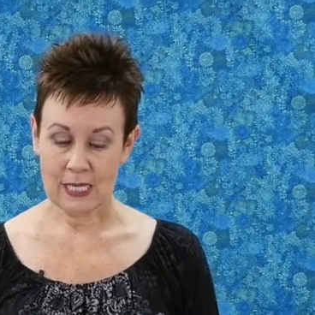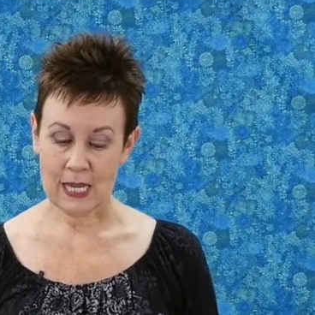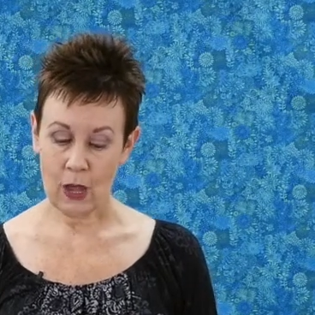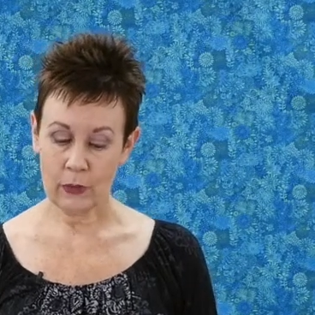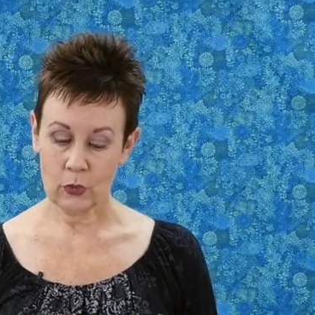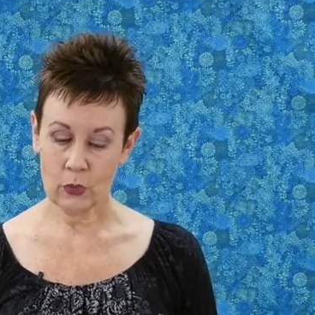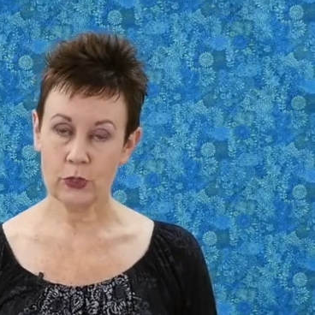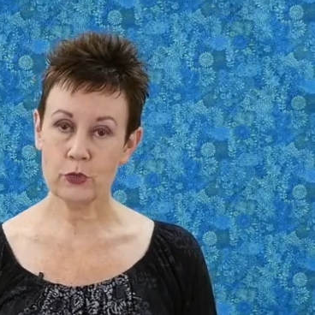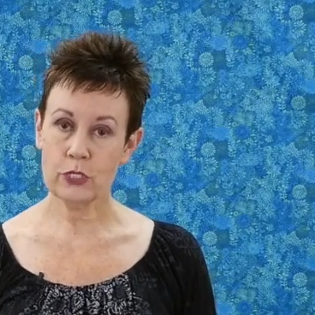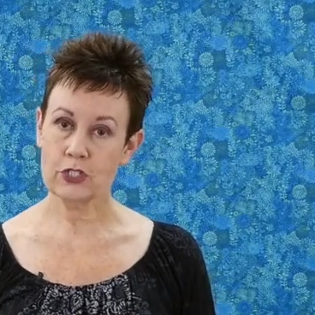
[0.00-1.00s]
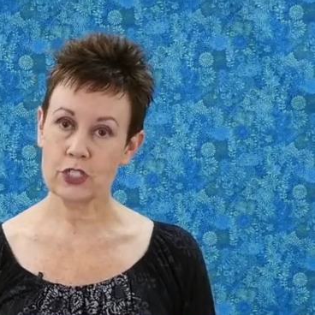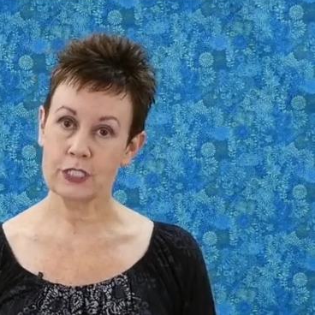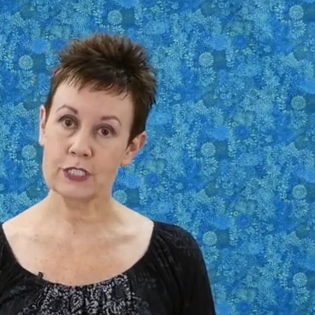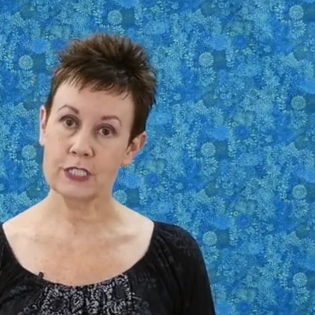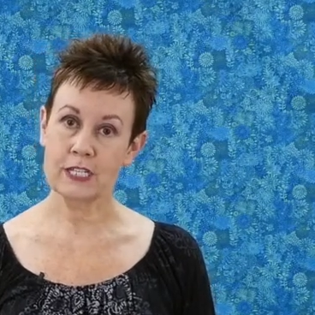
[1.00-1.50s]
Now, in Quilt
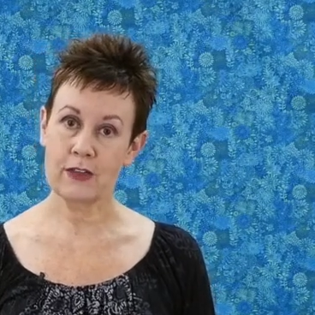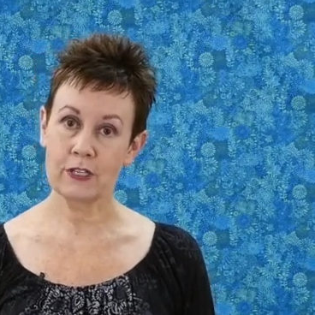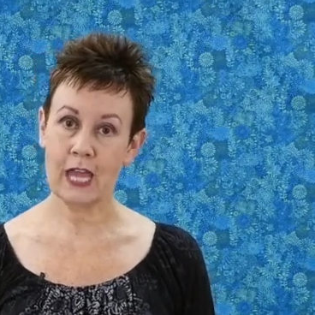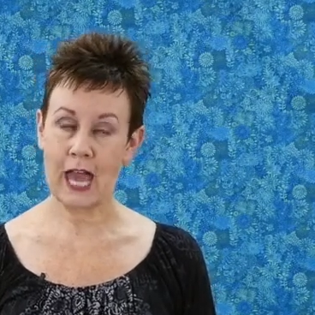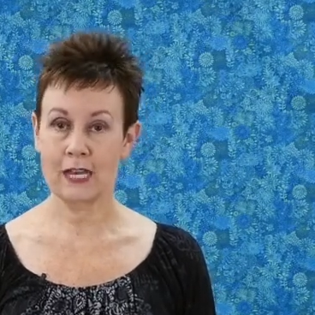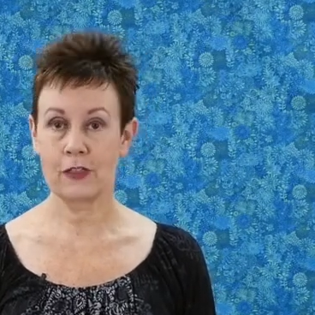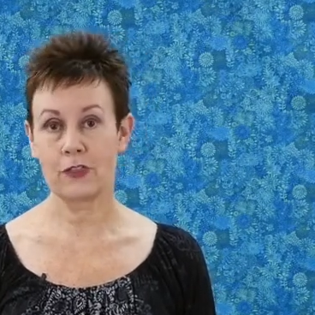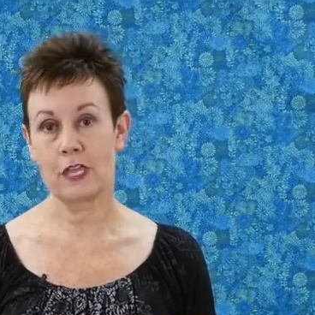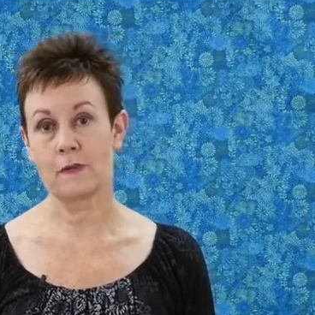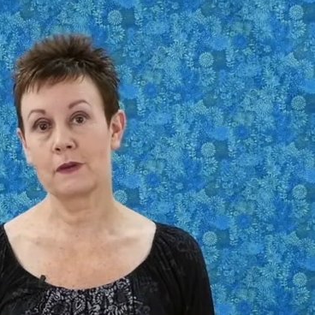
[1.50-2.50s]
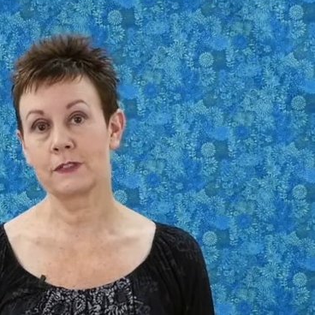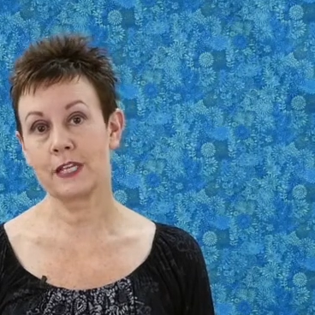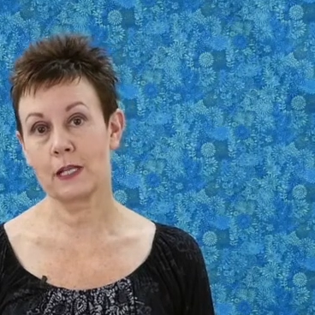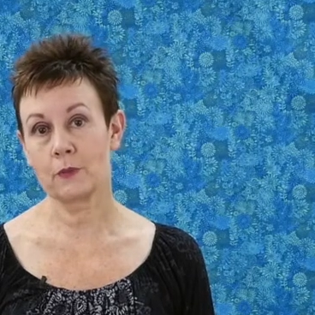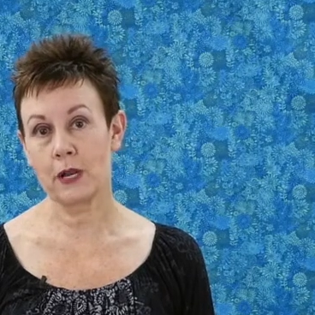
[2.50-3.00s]
Traditions, Devon had a theme of
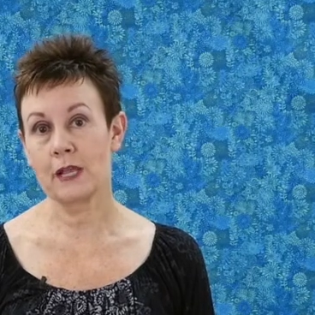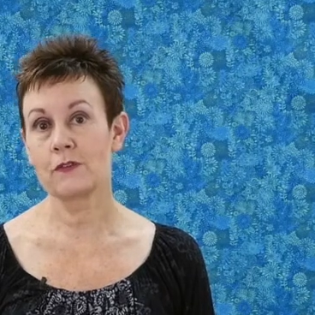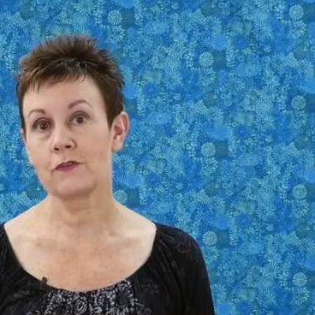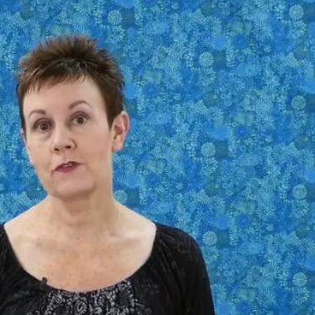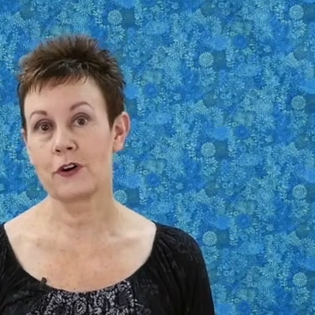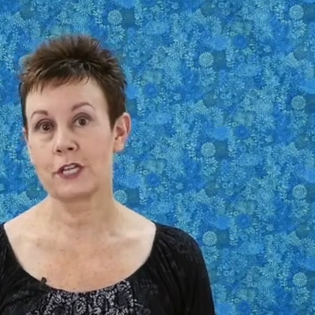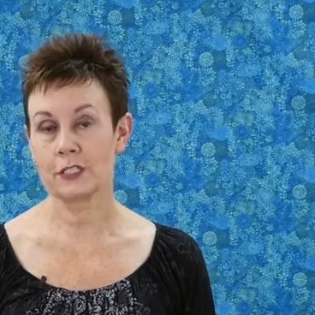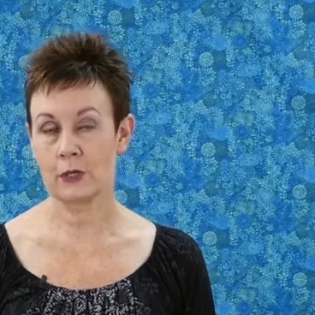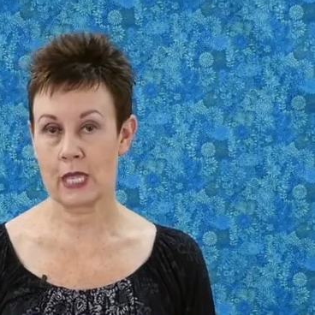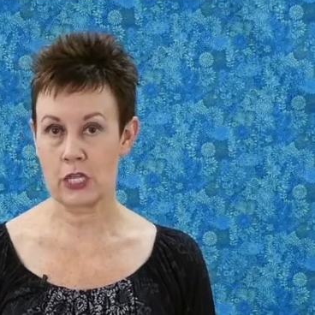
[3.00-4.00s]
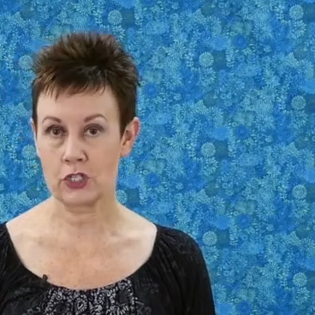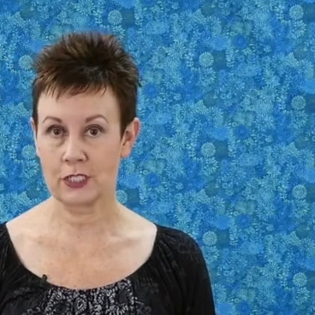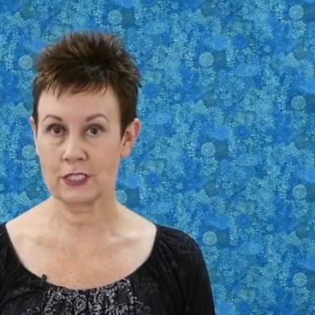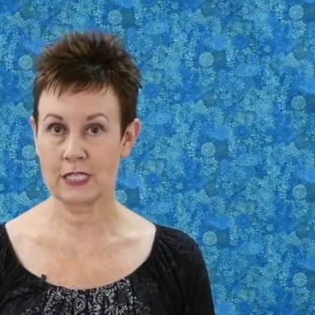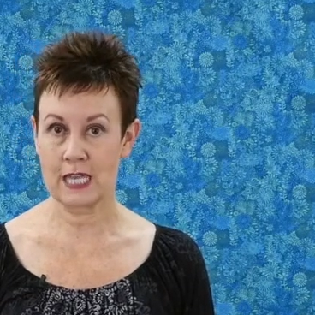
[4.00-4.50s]
celebrating various
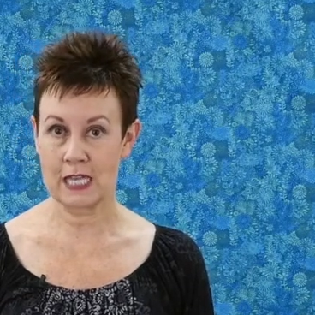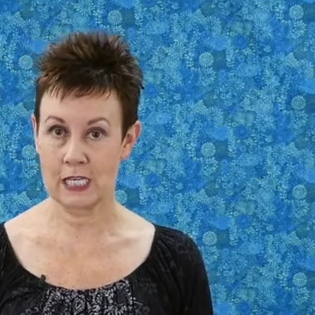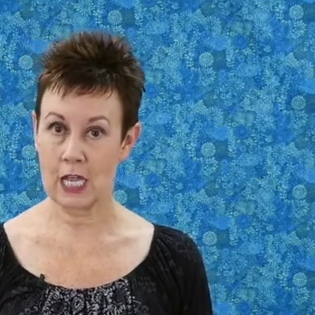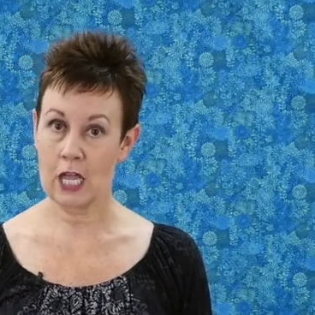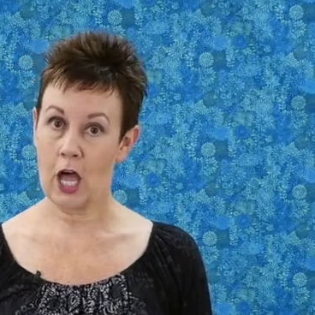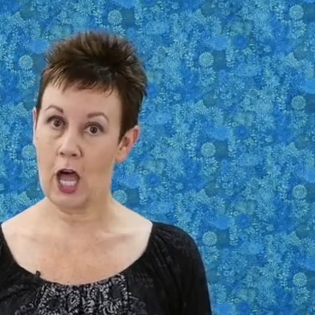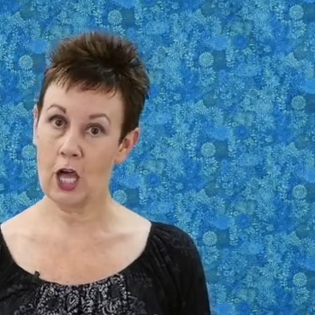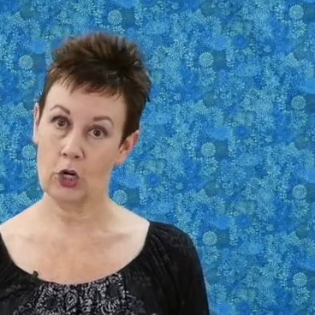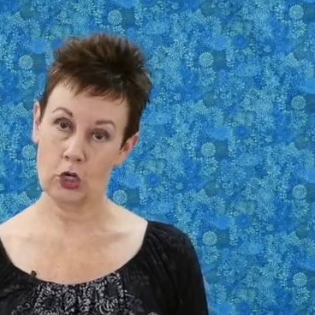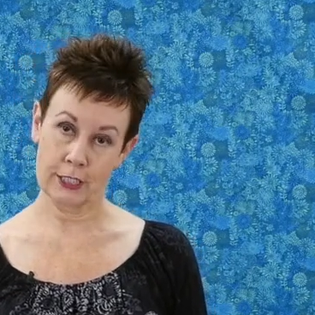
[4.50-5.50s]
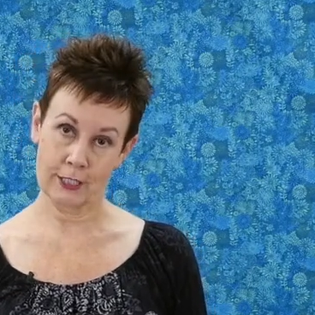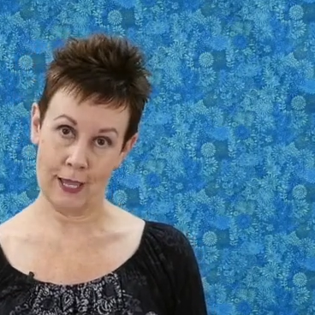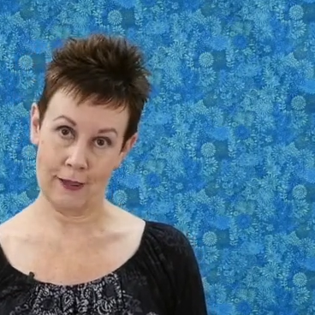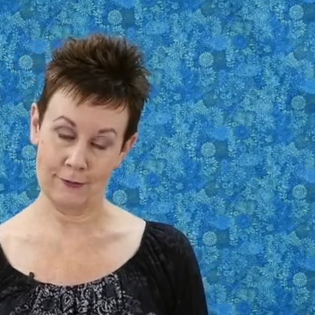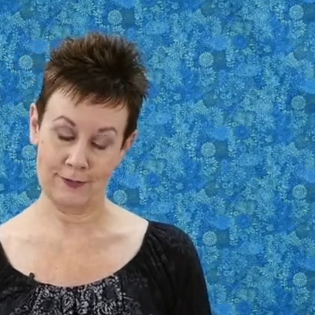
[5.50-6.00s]
occasions in a girl's
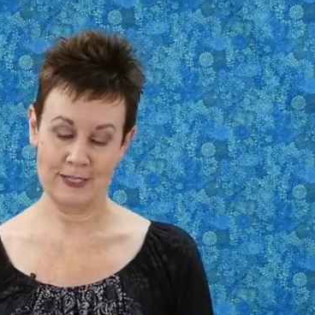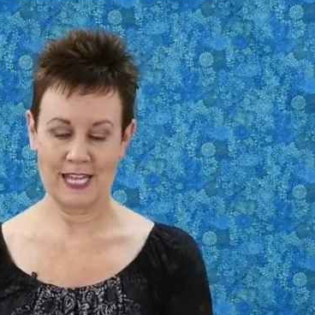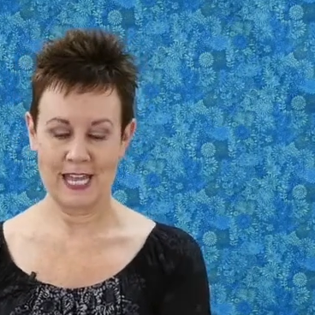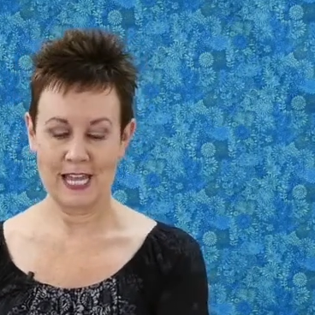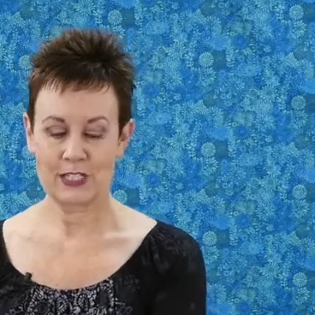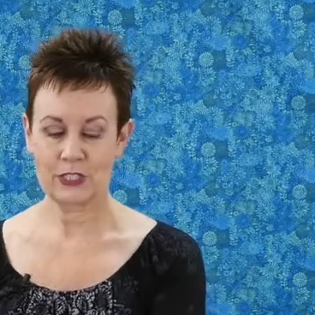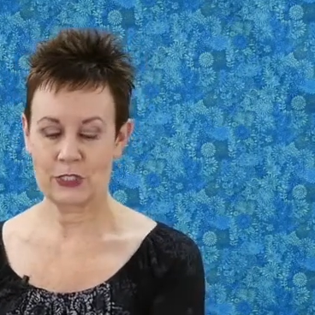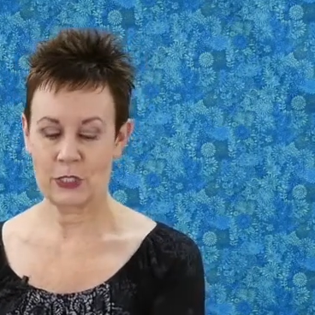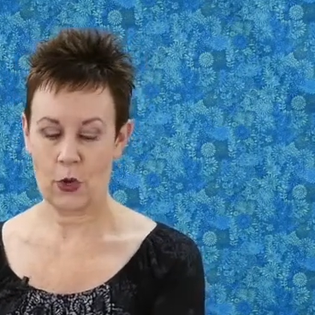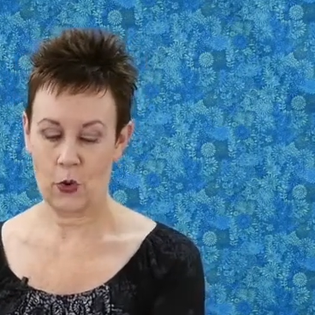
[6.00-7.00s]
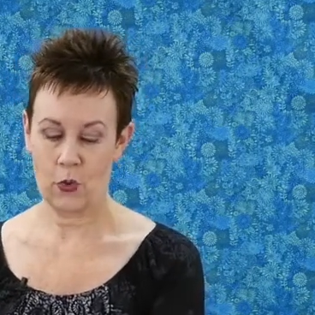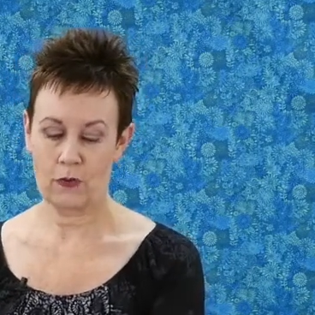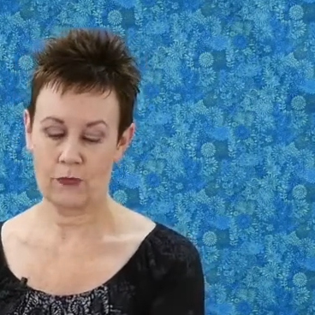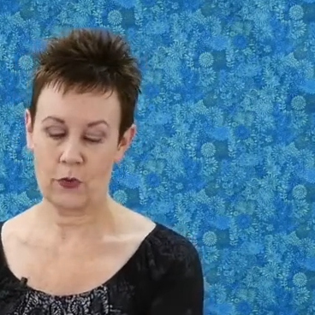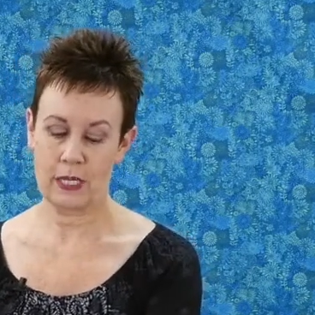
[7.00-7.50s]
life.
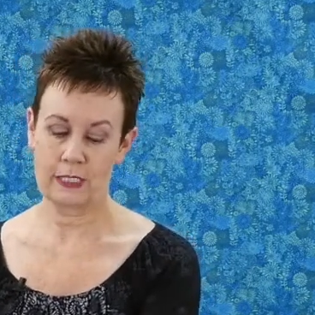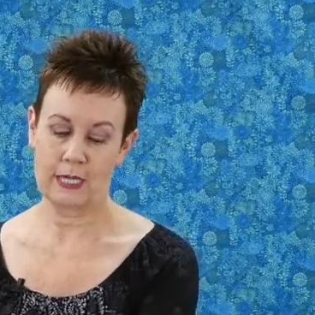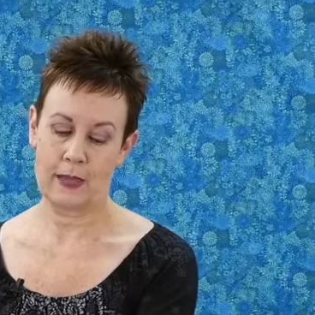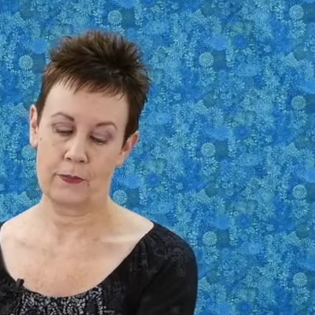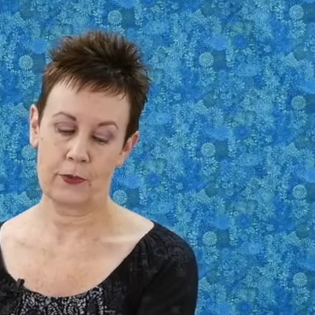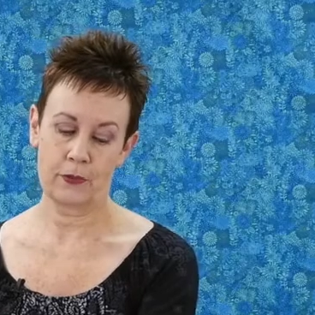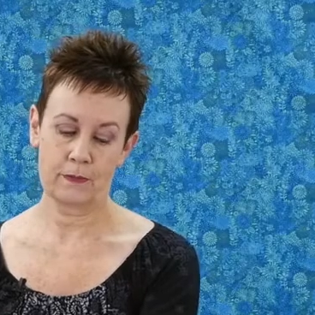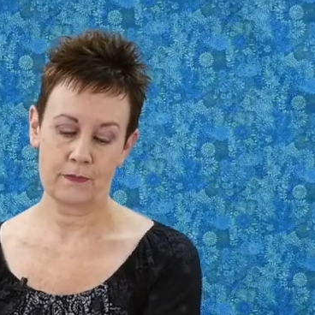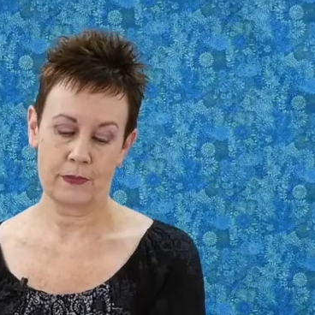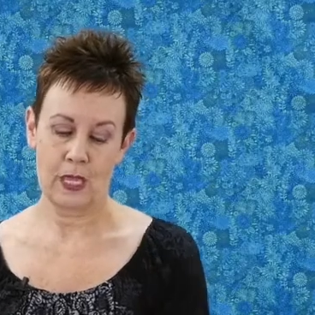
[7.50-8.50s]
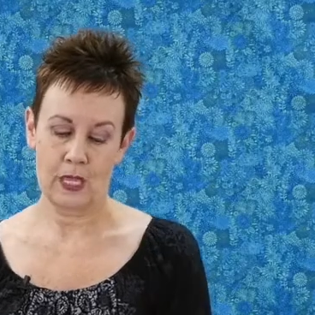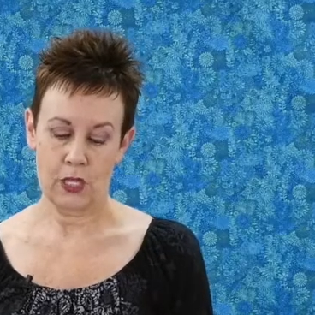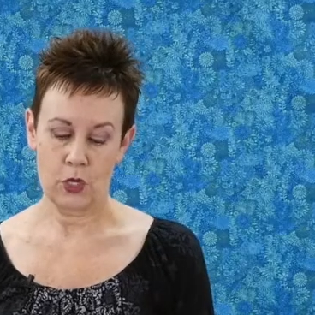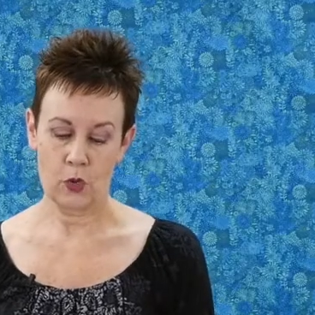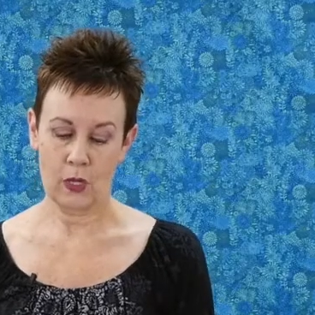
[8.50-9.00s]
So, for example,
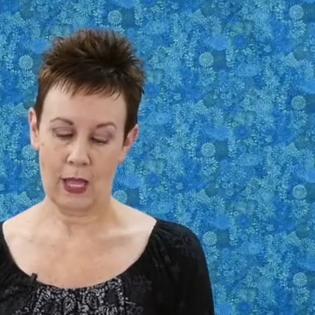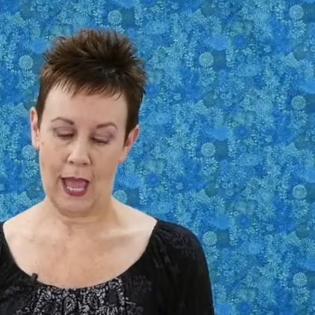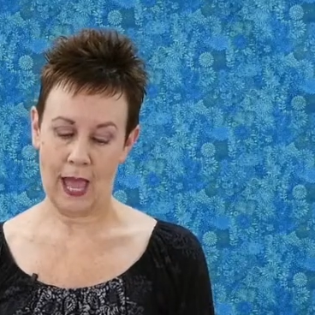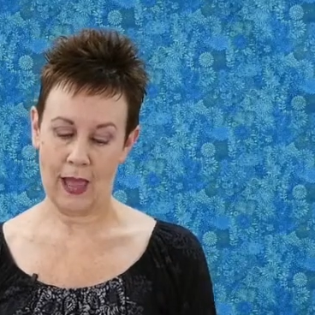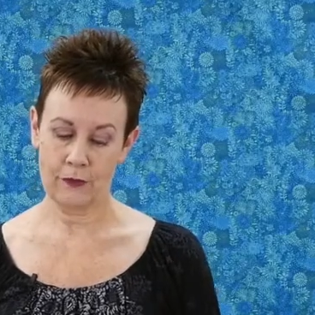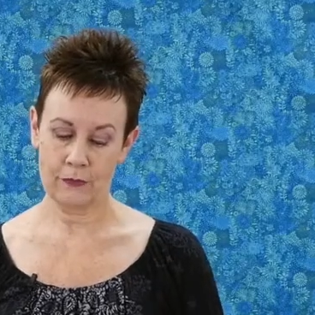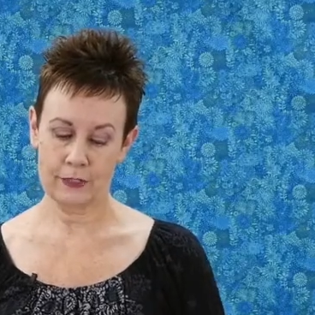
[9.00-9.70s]
you will have